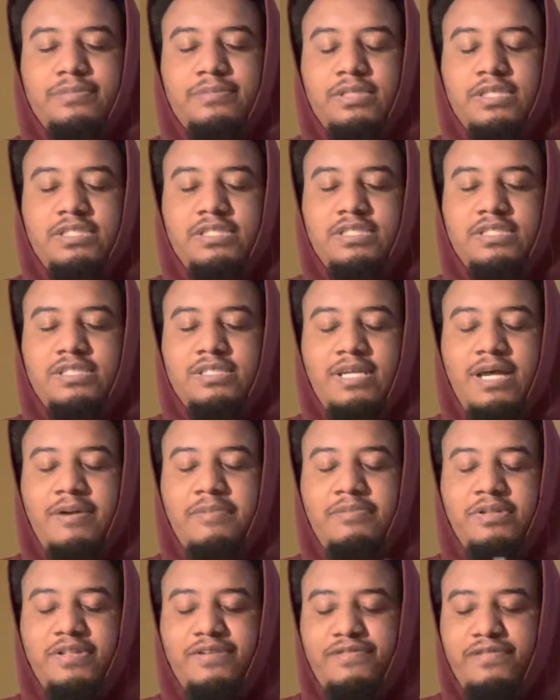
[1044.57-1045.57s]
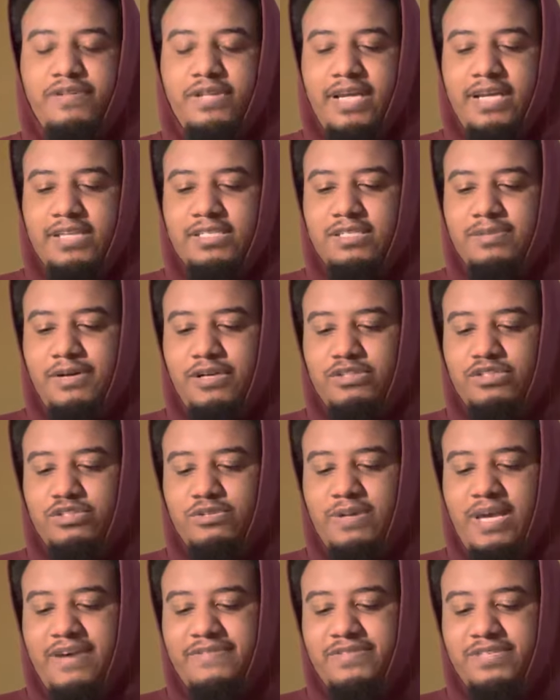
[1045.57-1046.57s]
This is, I really feel like it's about you
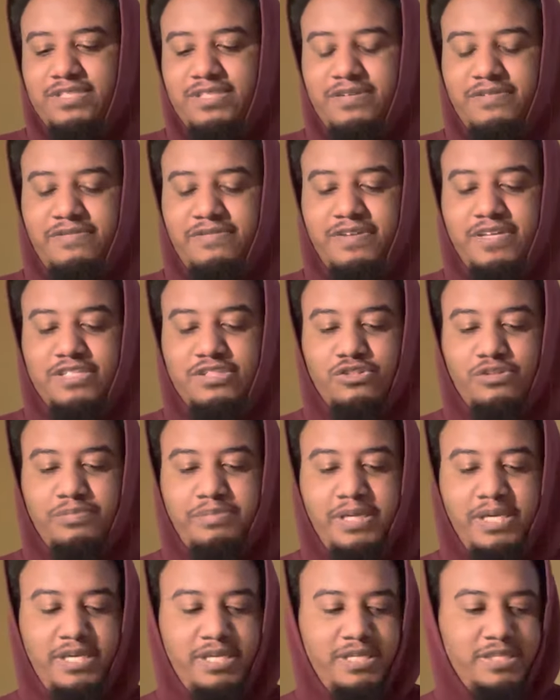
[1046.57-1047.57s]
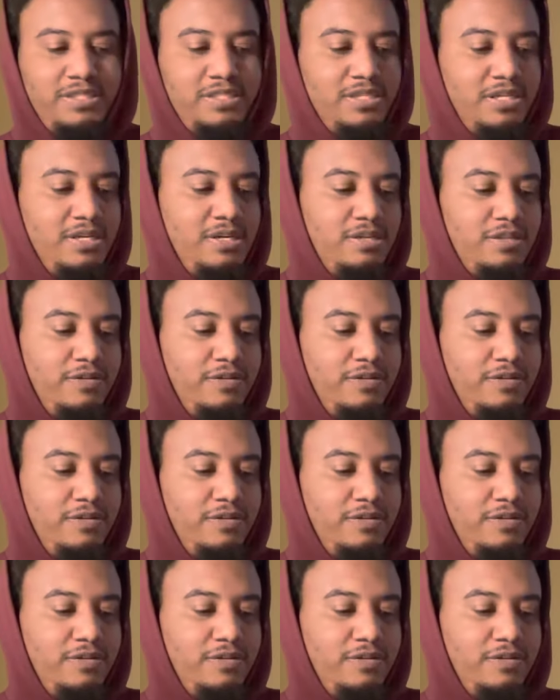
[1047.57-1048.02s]
having to defend your peace.